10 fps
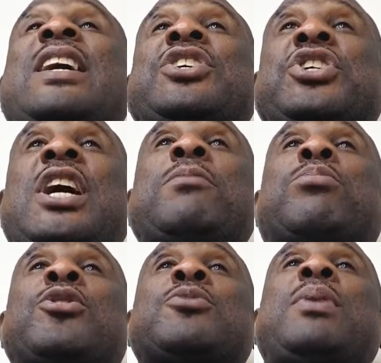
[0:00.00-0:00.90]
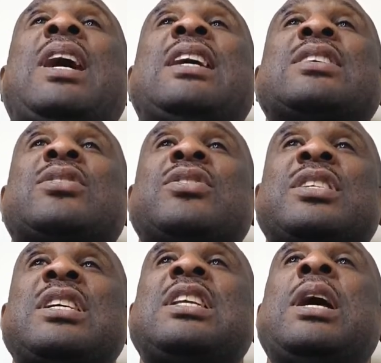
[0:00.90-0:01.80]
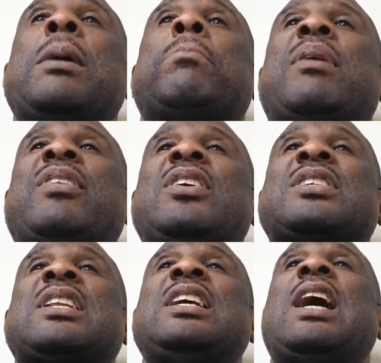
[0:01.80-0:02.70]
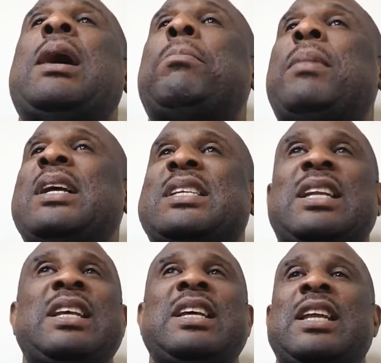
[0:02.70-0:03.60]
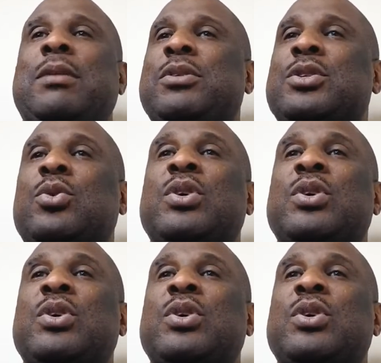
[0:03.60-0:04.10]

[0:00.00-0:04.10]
and shine, prosper, and succeed marvelously and mightily in the name of Jesus.